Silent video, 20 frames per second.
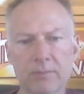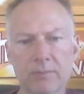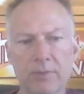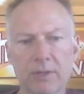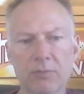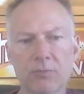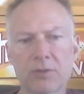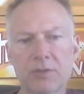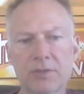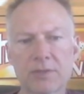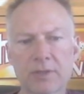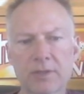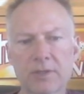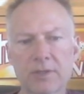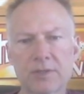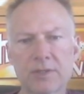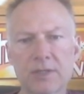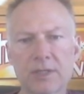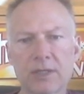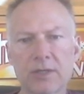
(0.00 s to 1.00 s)
by which the
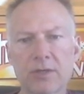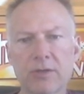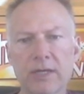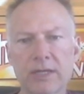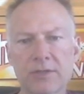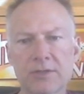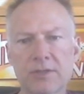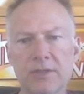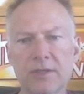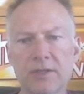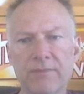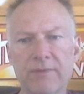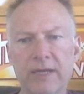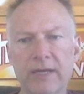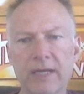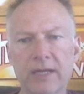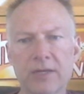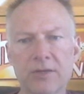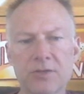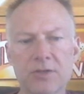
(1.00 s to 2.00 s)
casino has the
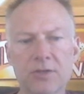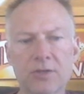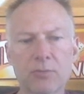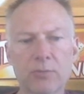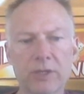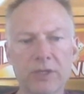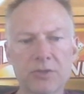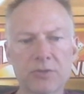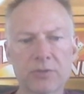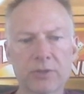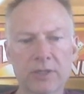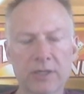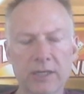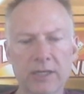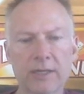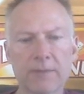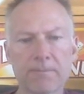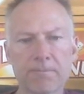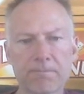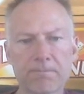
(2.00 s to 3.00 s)
advantage in a wagering
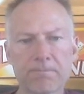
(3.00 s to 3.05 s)
game.